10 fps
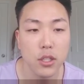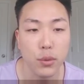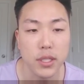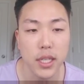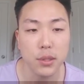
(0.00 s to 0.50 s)
So
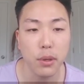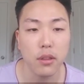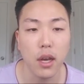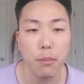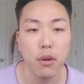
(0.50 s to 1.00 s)
a 6-month
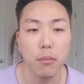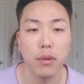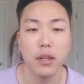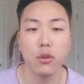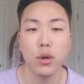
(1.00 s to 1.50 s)
topical
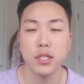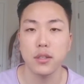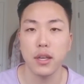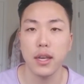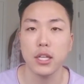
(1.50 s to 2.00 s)
applied twice a
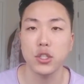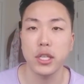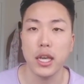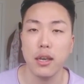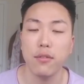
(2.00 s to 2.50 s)
day actually
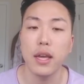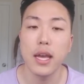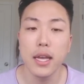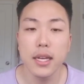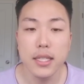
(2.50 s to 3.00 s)
gave
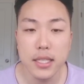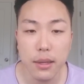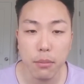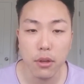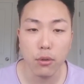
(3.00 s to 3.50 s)

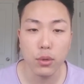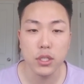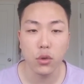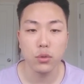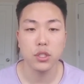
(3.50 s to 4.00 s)
similar
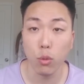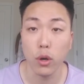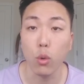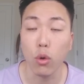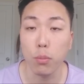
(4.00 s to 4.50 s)
results to
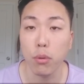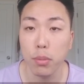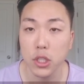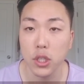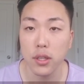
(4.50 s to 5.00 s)
what oral
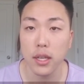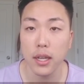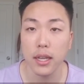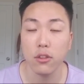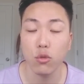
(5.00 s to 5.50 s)
Propecia did
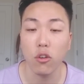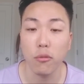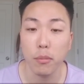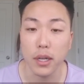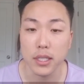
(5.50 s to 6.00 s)
in
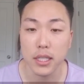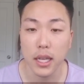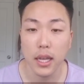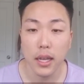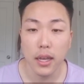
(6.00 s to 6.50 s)
12 months.
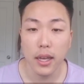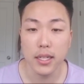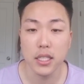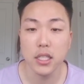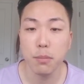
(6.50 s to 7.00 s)
It
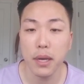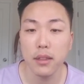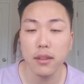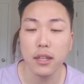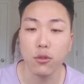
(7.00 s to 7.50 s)
is
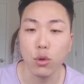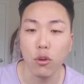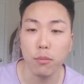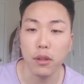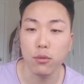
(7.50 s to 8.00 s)
expected that the
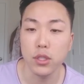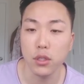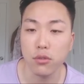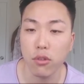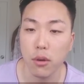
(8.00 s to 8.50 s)
12-month
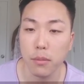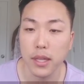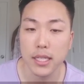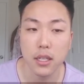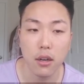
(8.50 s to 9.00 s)
results from
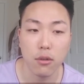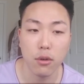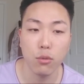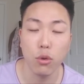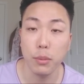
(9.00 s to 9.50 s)

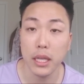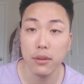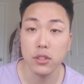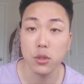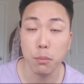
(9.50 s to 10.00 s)
clascoterone will be
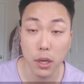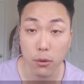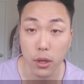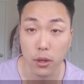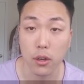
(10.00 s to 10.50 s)
even
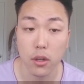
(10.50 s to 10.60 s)
superior.